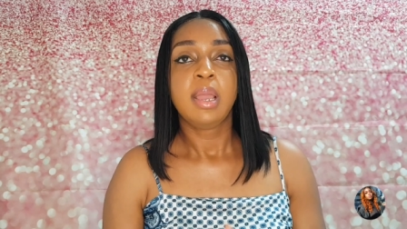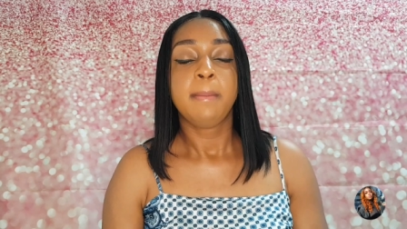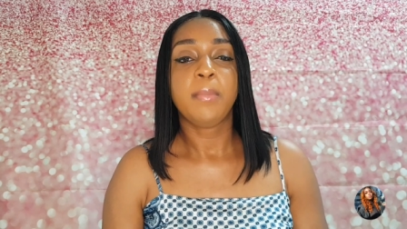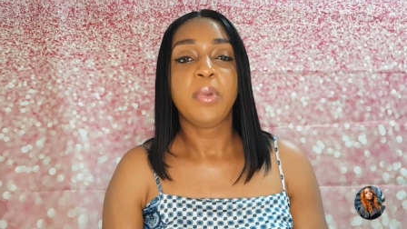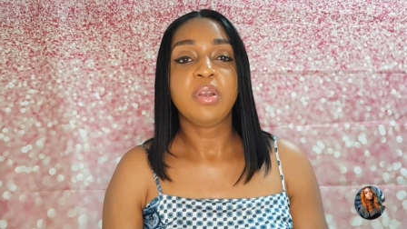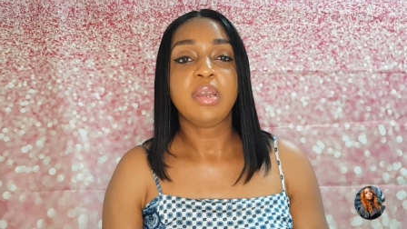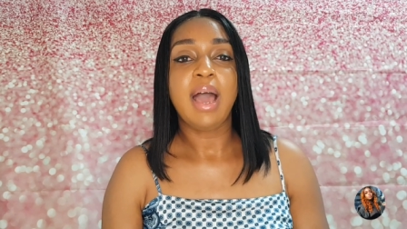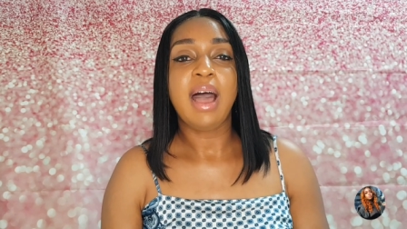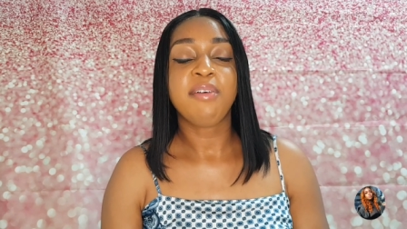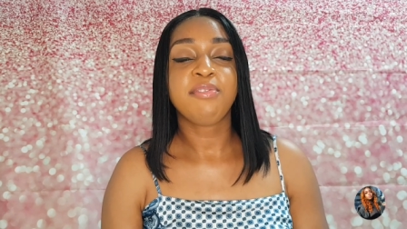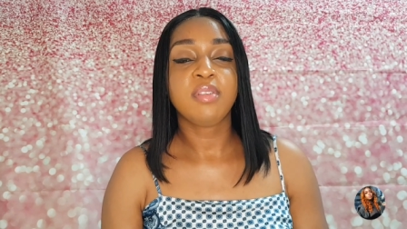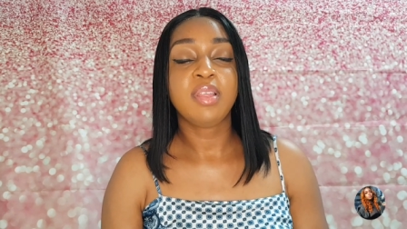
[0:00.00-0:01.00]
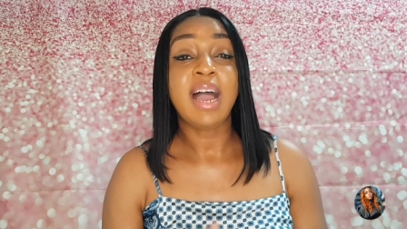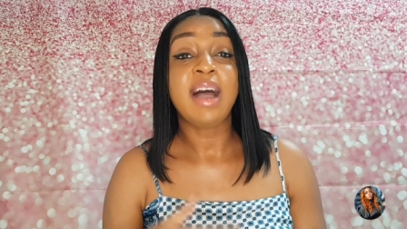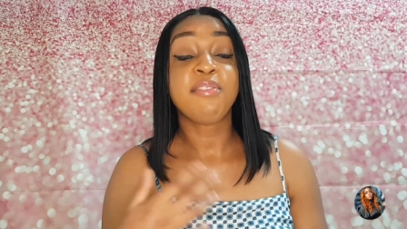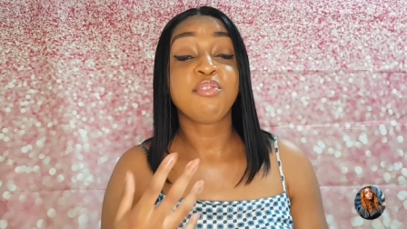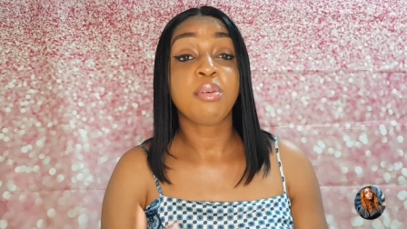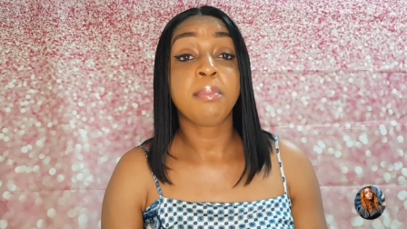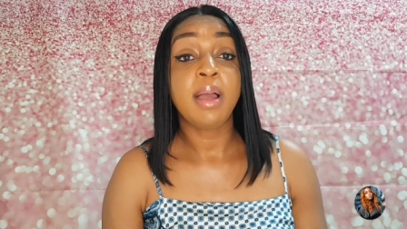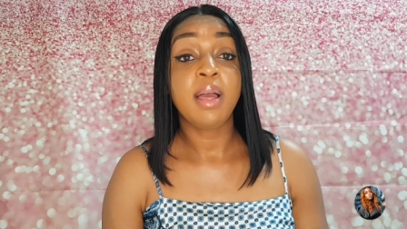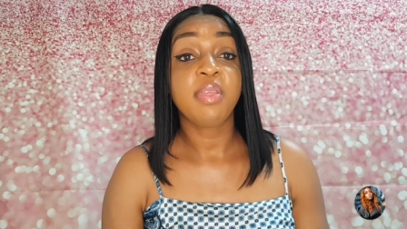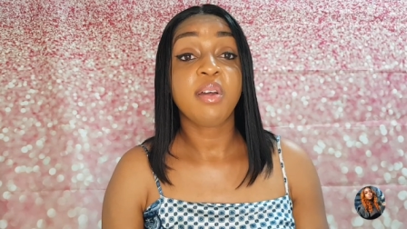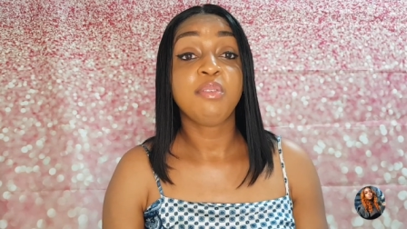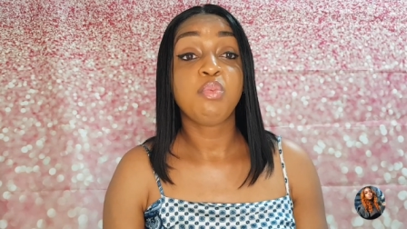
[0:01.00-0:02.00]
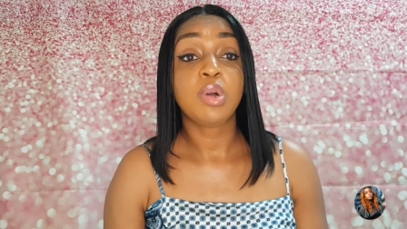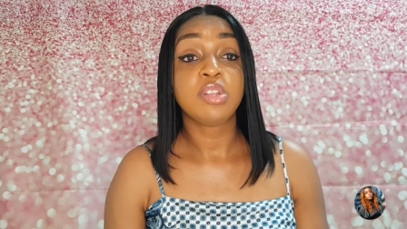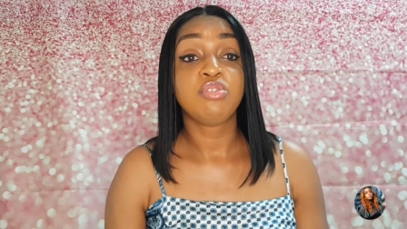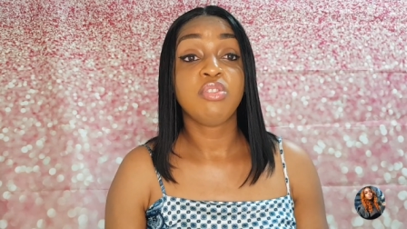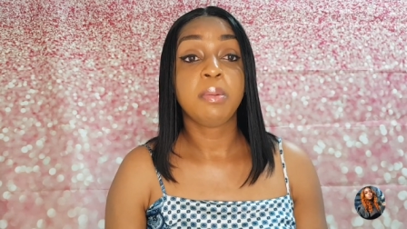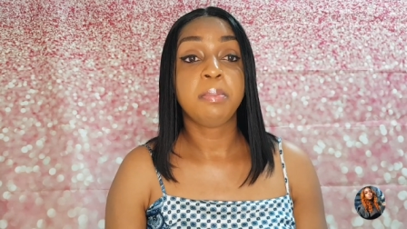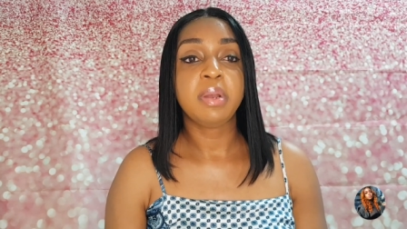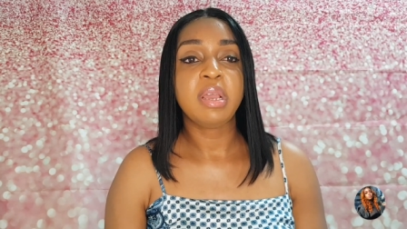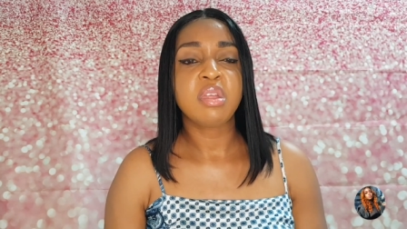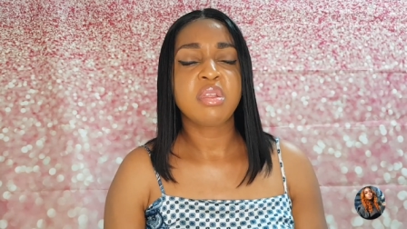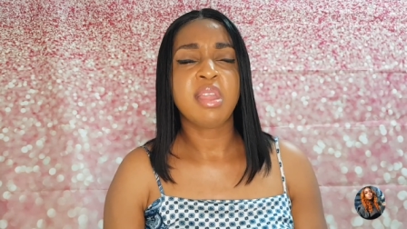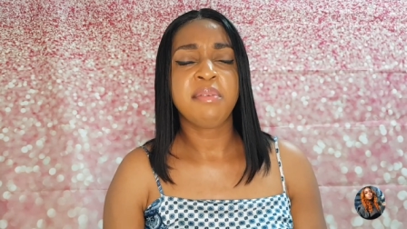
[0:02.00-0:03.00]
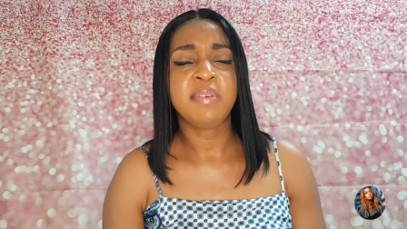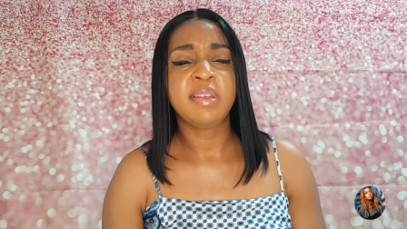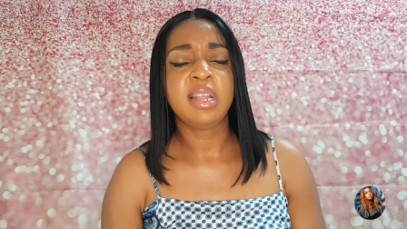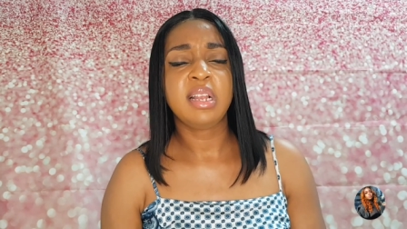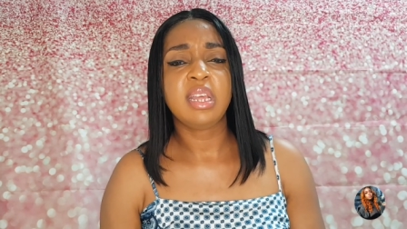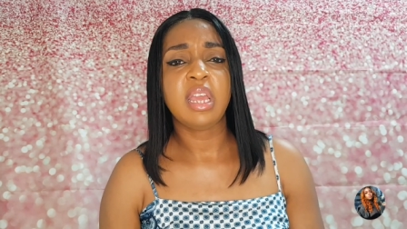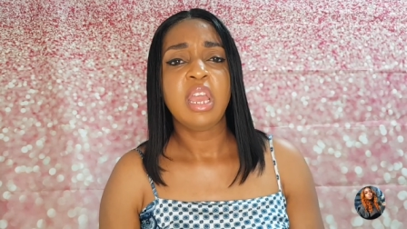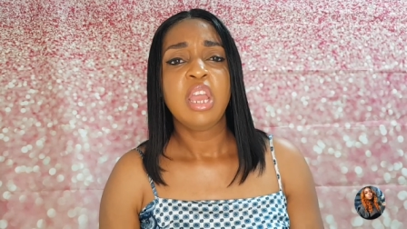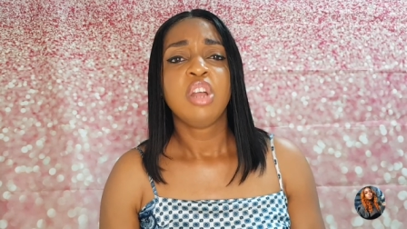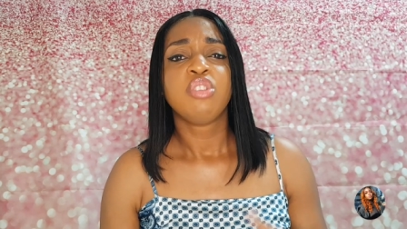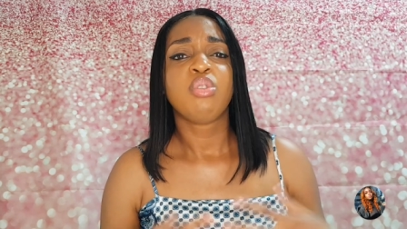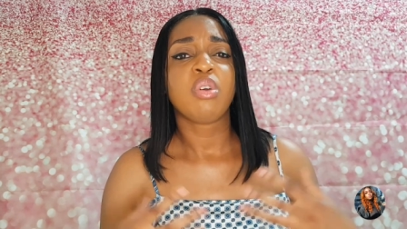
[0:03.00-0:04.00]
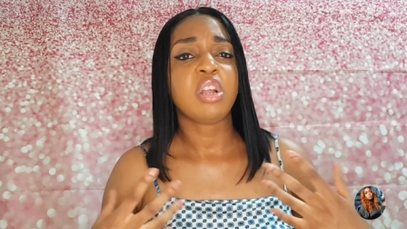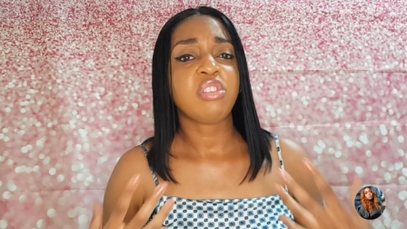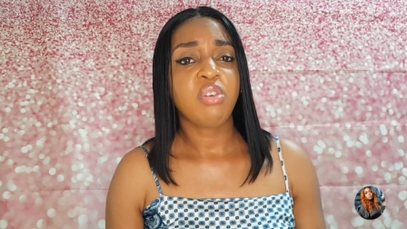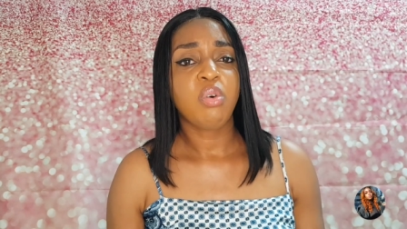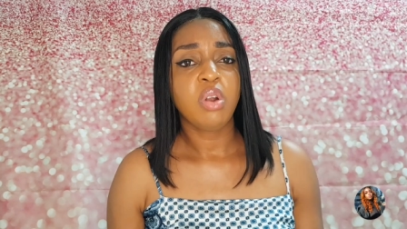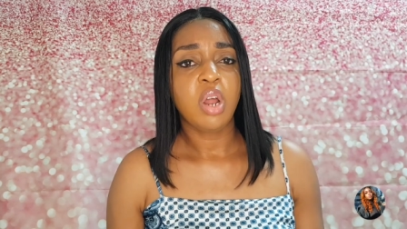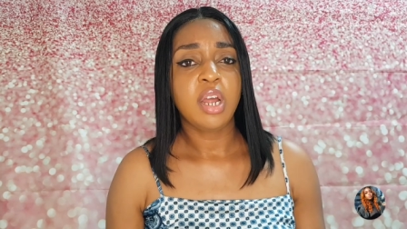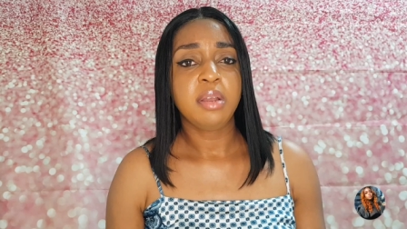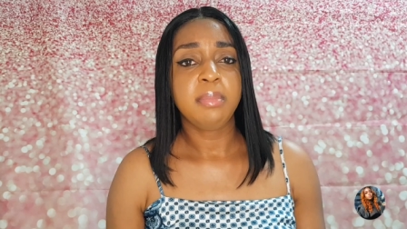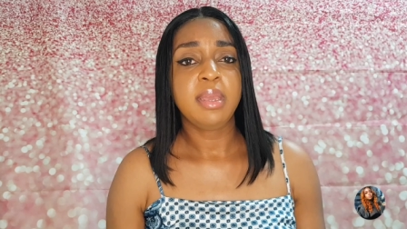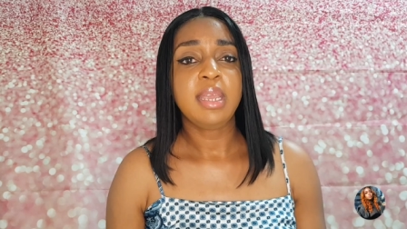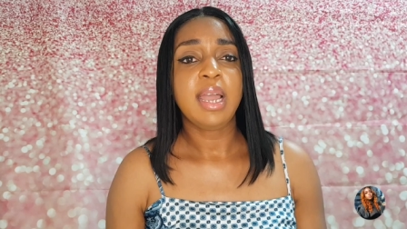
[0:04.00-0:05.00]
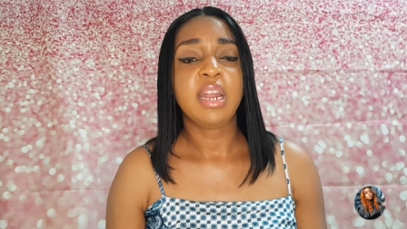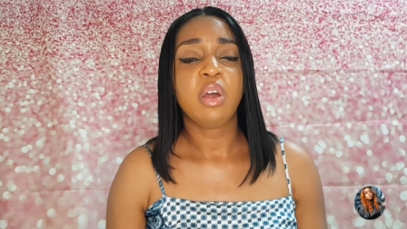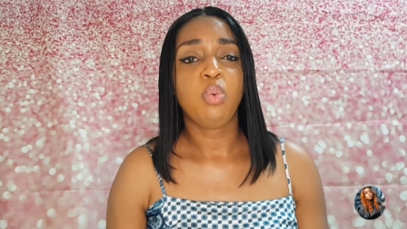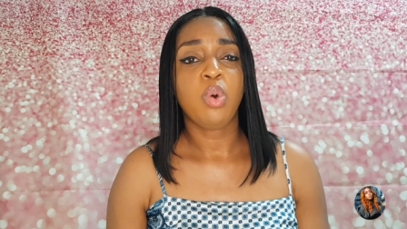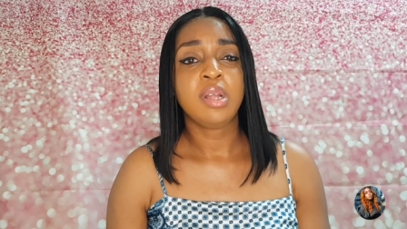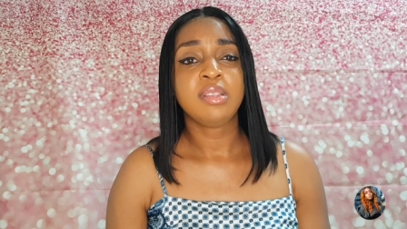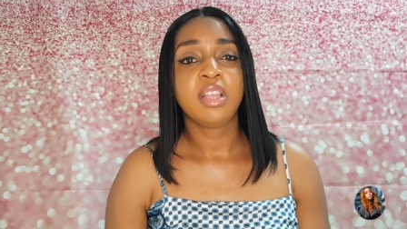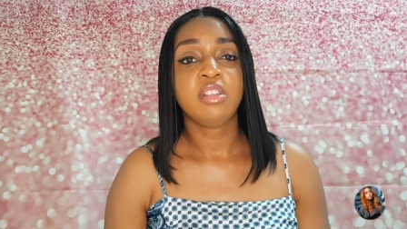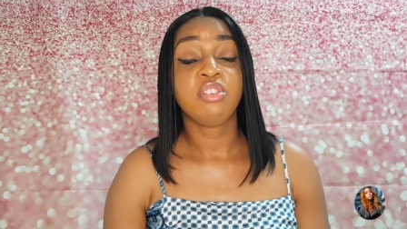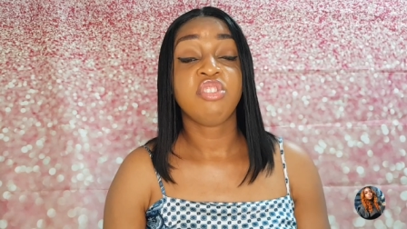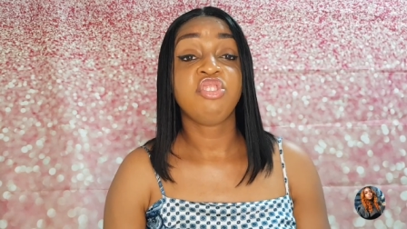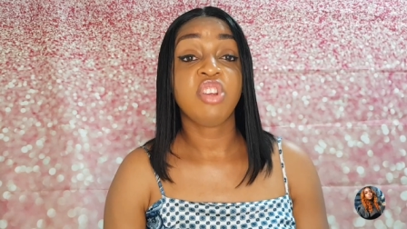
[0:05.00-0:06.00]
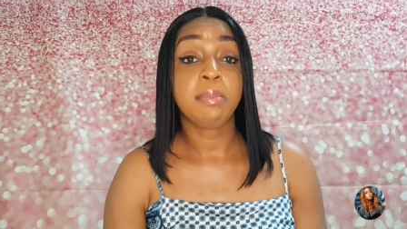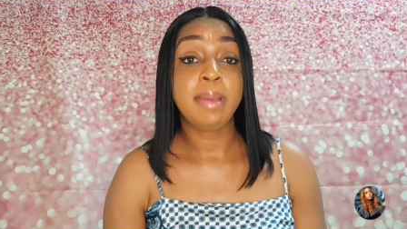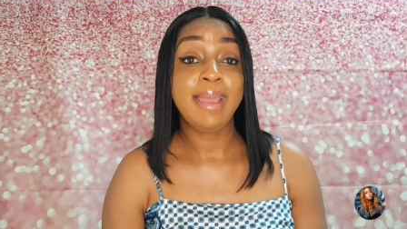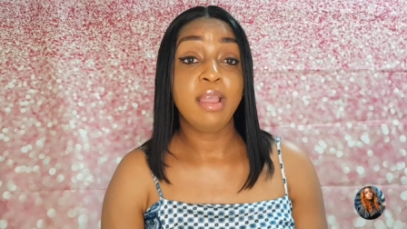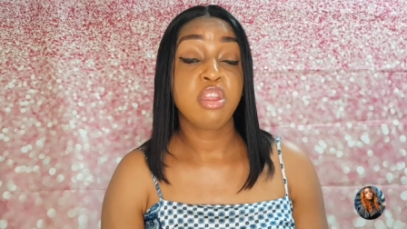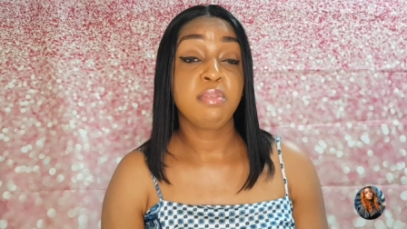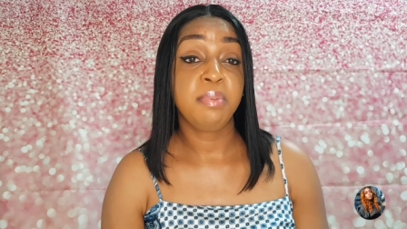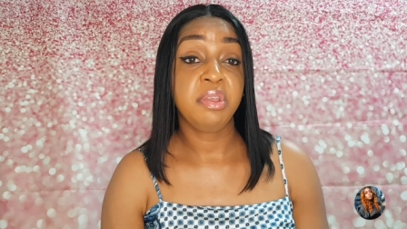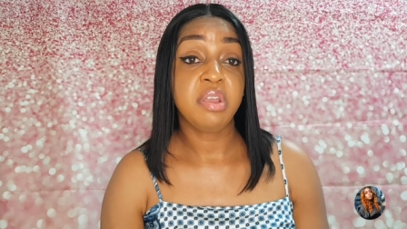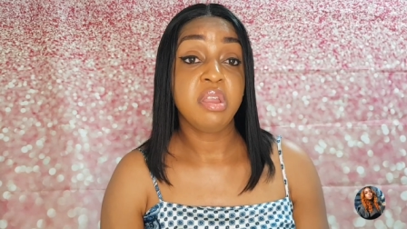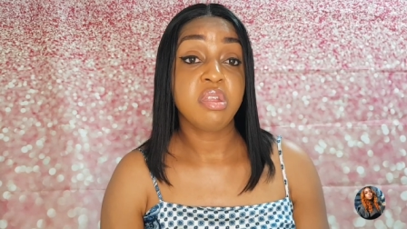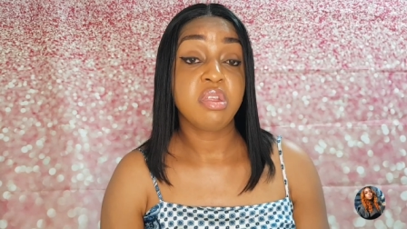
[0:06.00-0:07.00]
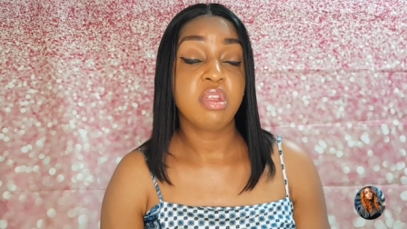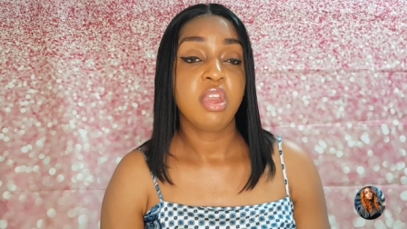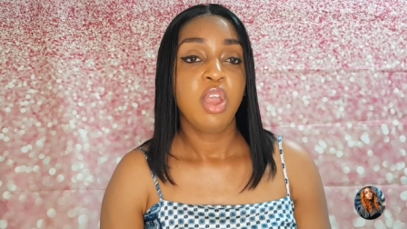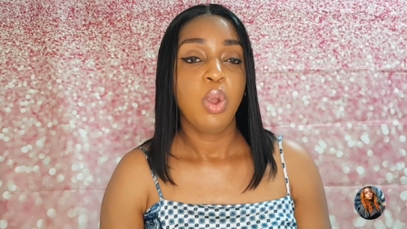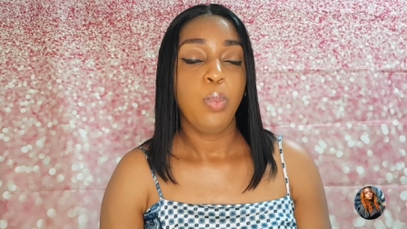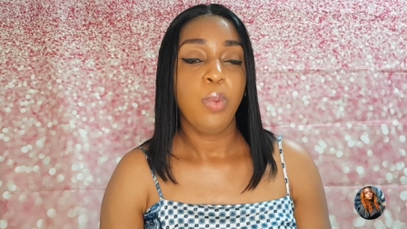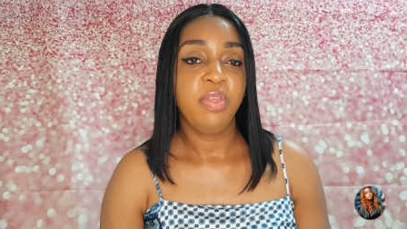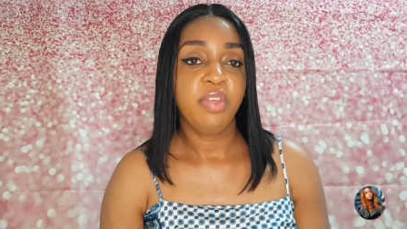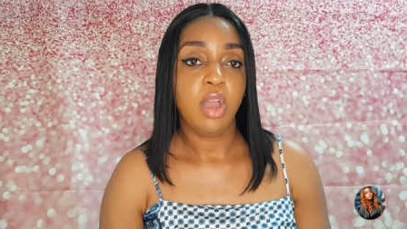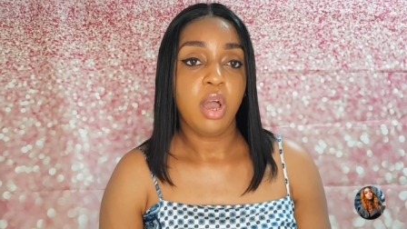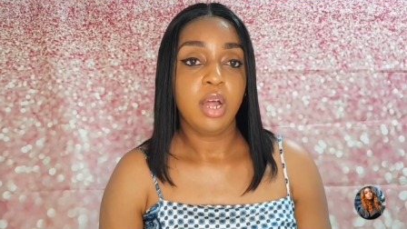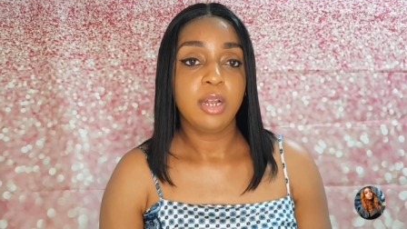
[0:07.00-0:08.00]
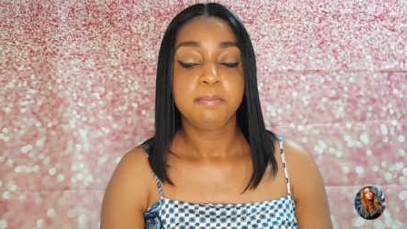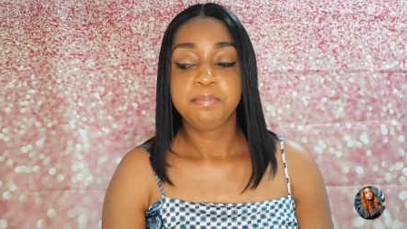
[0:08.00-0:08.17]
but after the aftermath of what took place definitely took a toll on me, and I wanted to share my experience with y'all.